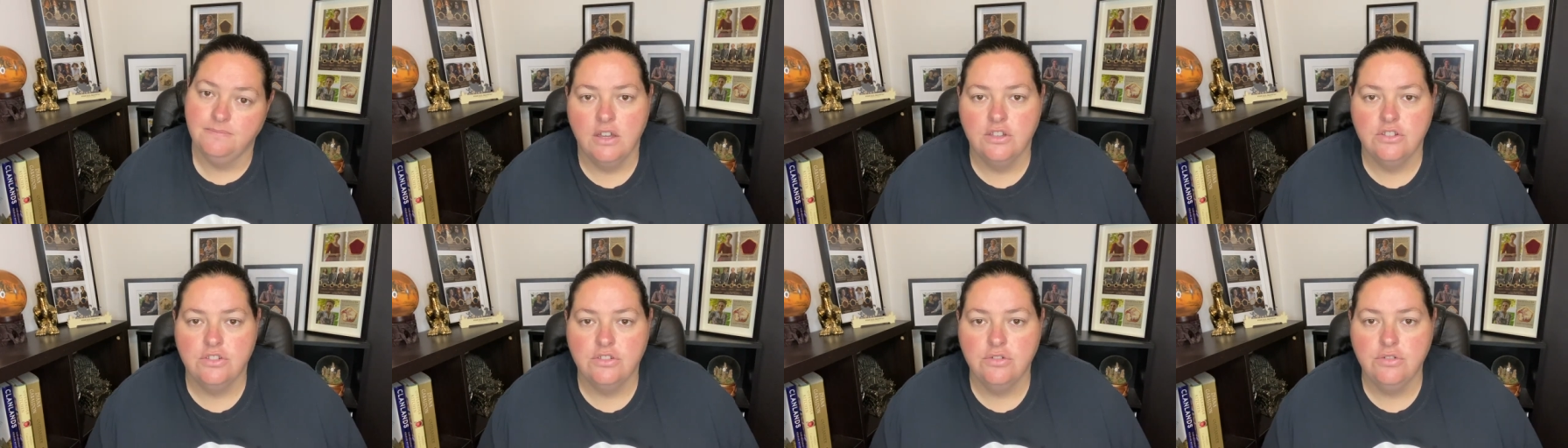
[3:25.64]

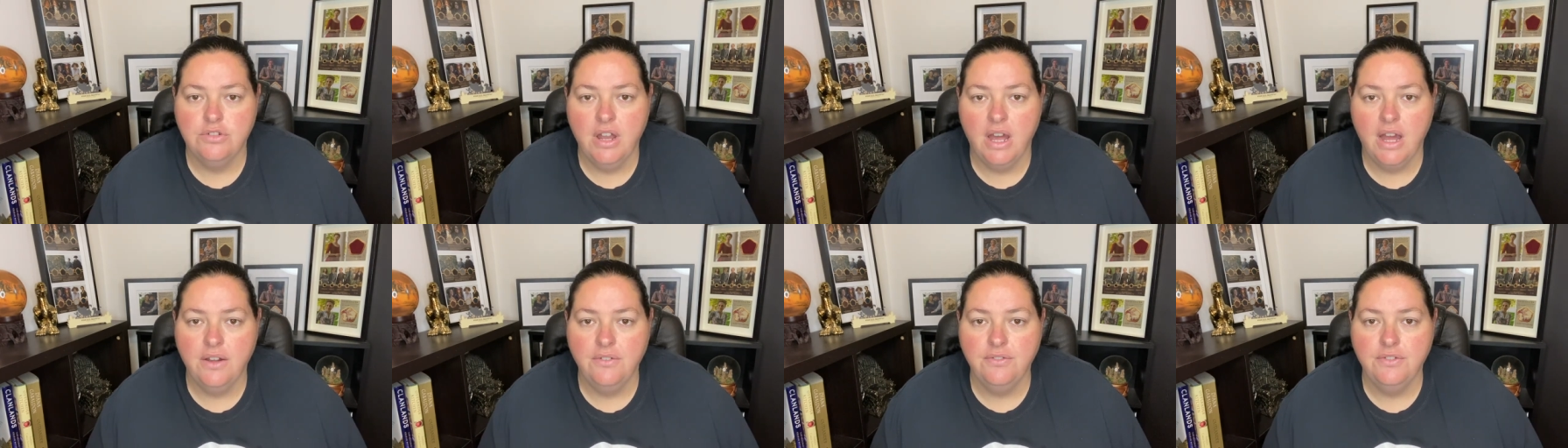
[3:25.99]

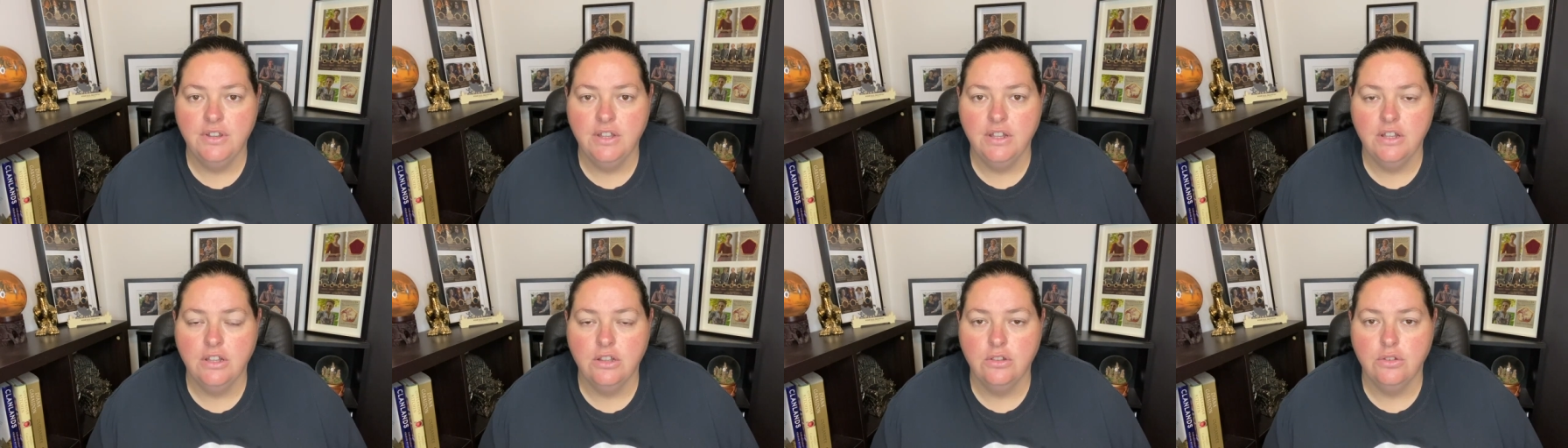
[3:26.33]
Soon
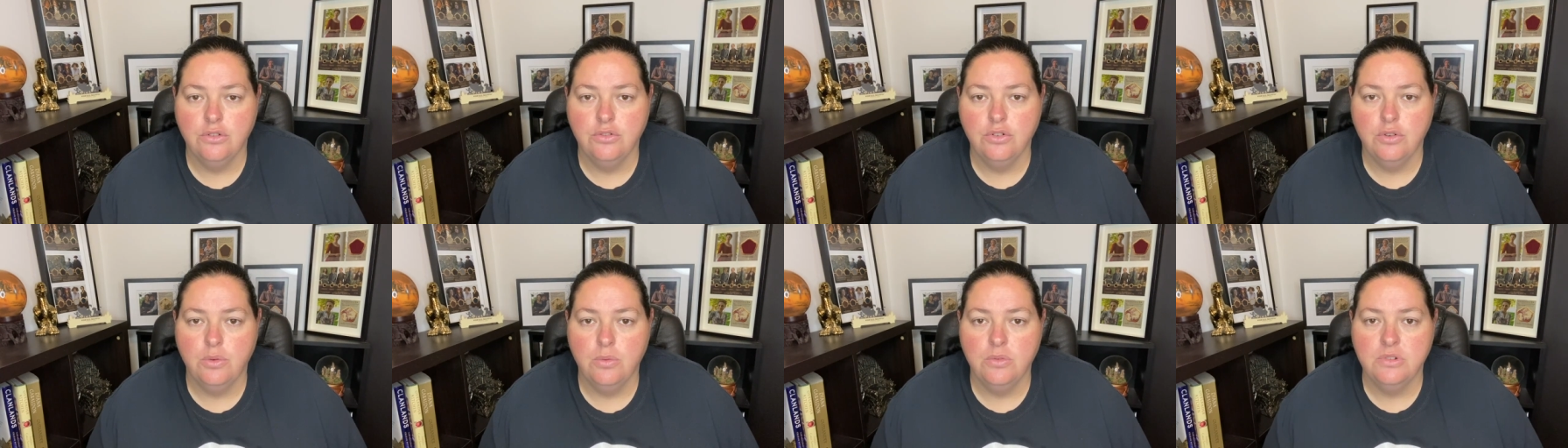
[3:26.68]
after
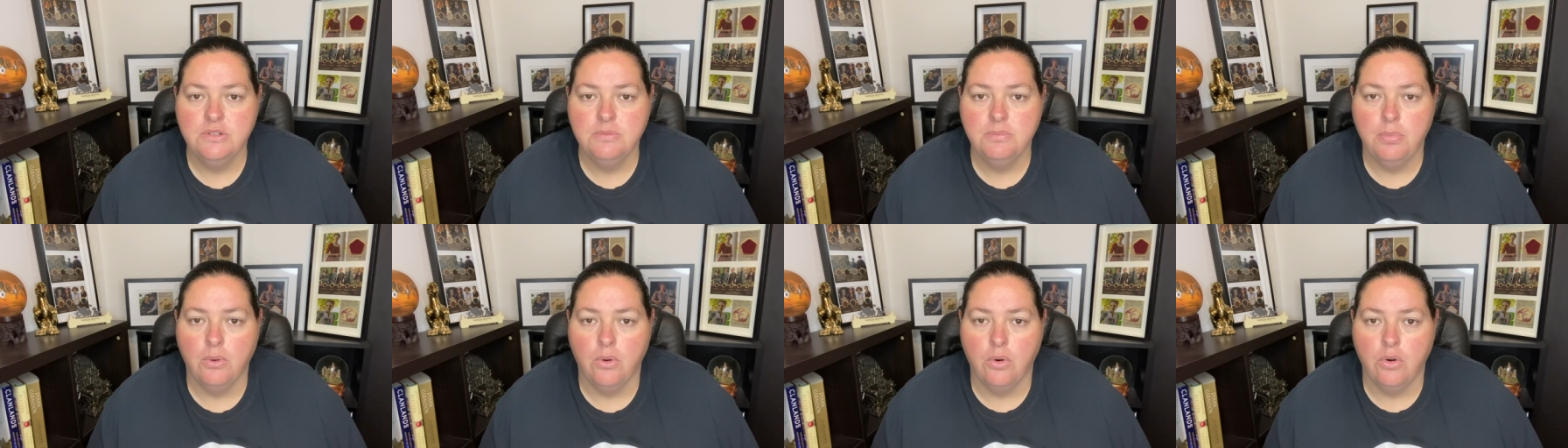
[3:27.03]
Luke
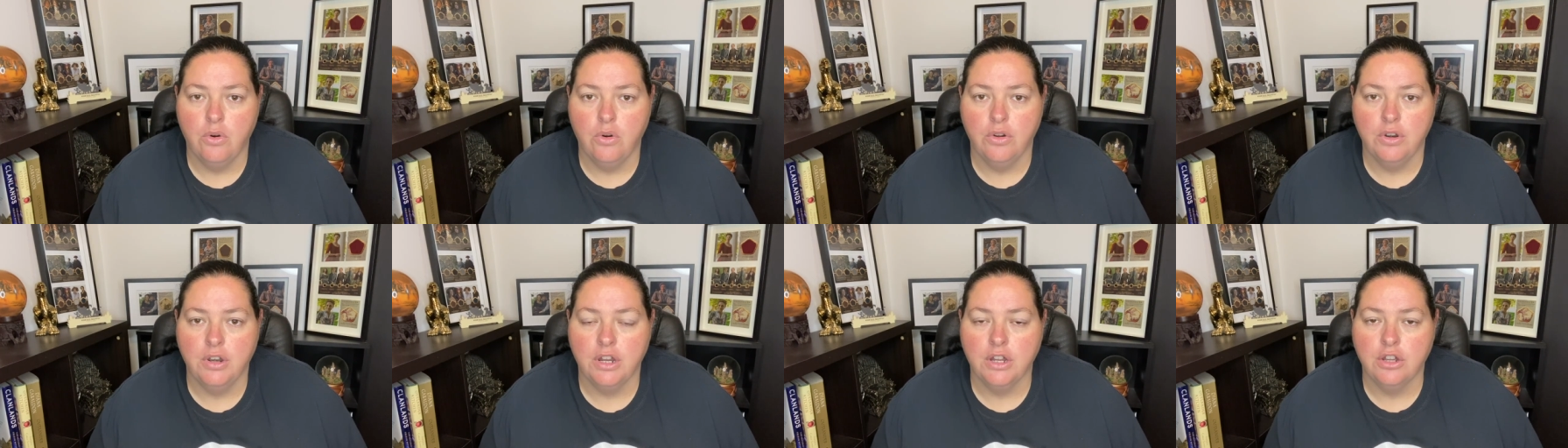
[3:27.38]
was
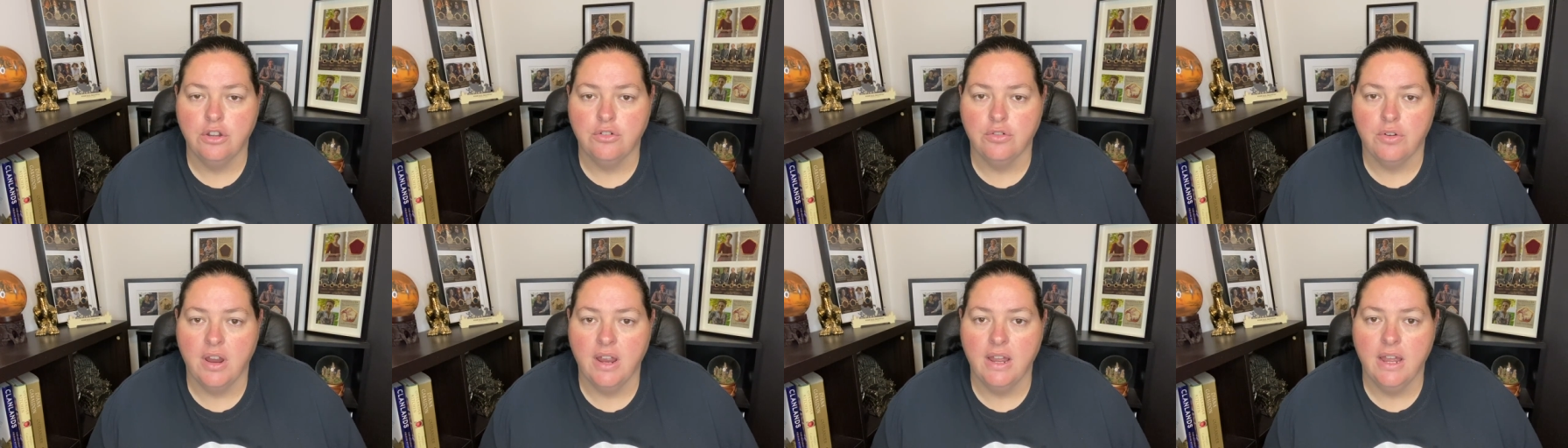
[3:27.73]
born,
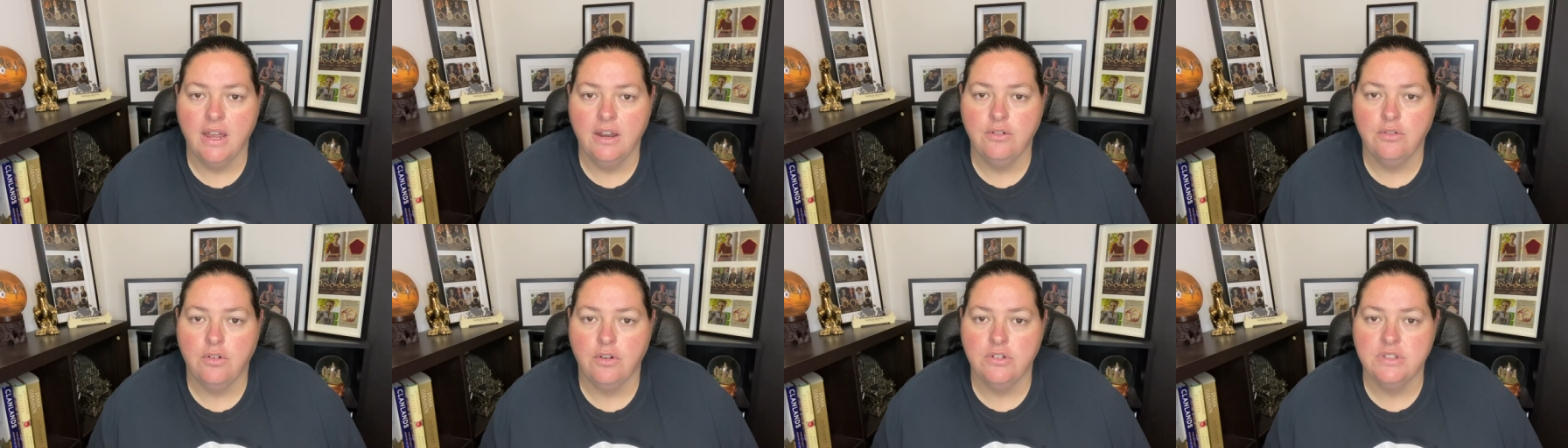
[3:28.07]
Greg
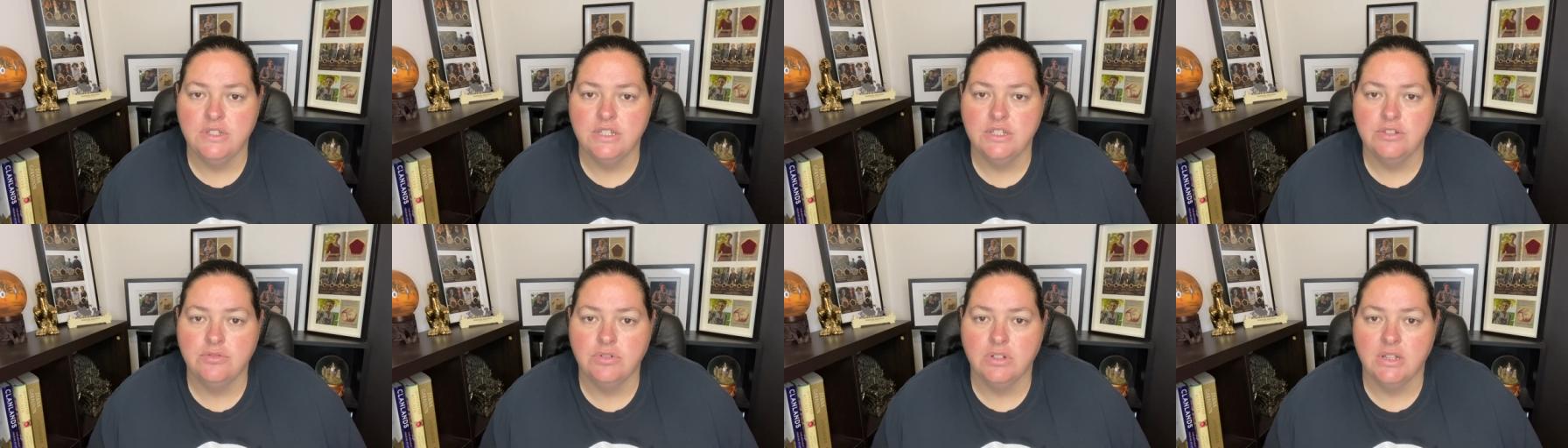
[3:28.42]
and
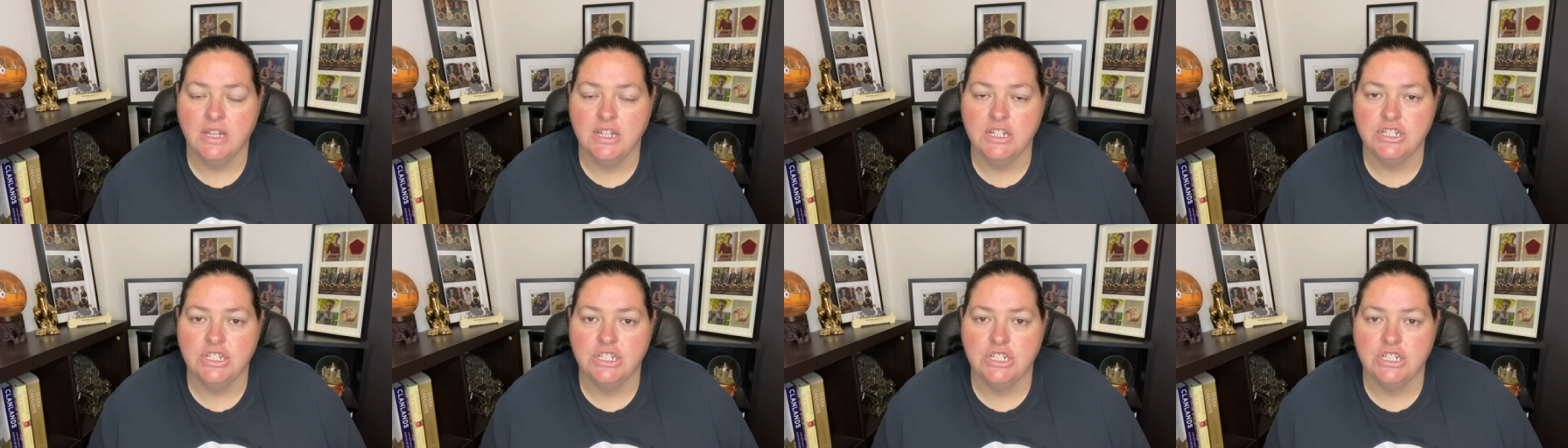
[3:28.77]
Rosie's
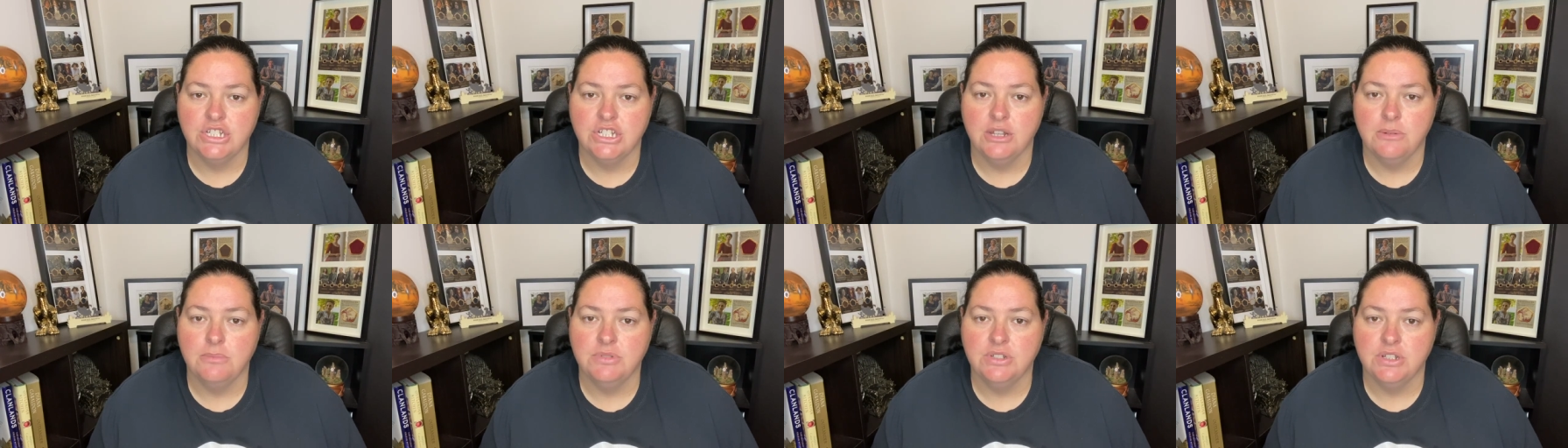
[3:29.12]

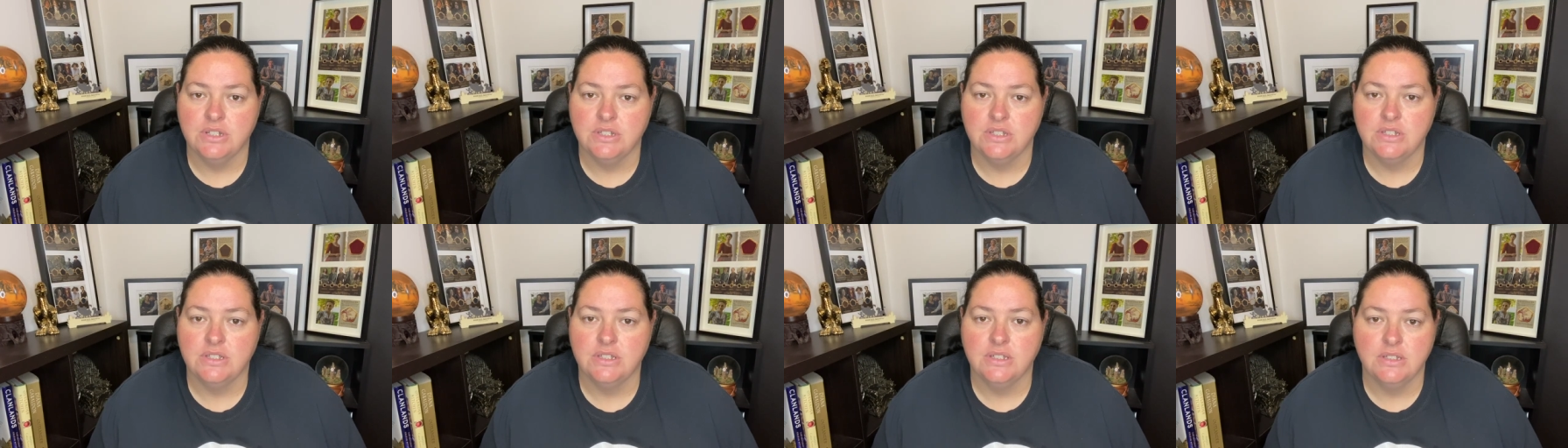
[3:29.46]
relationship
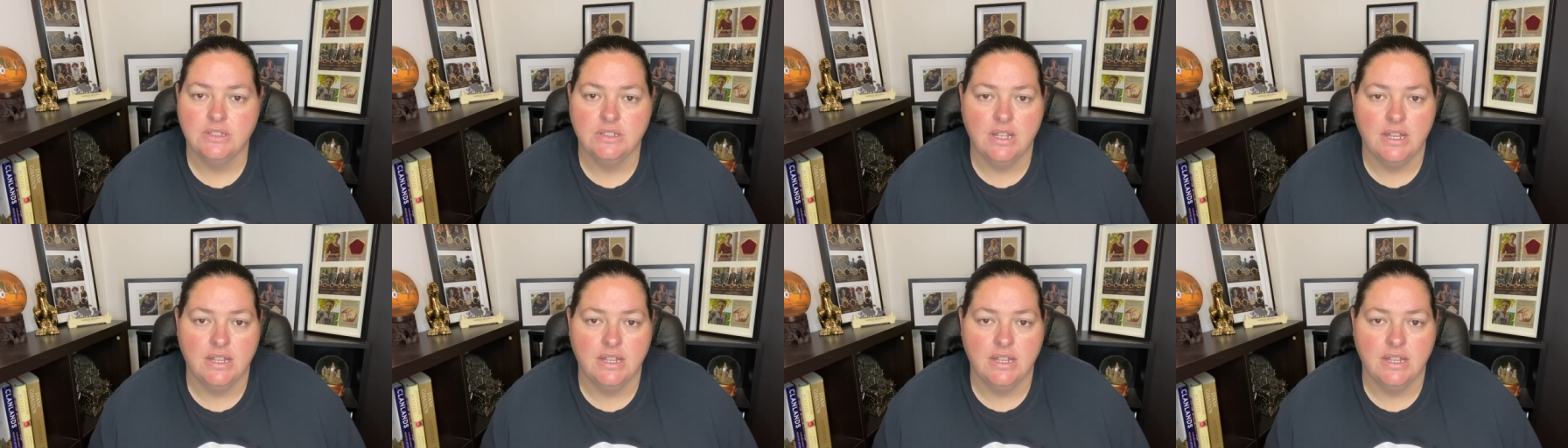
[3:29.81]
just,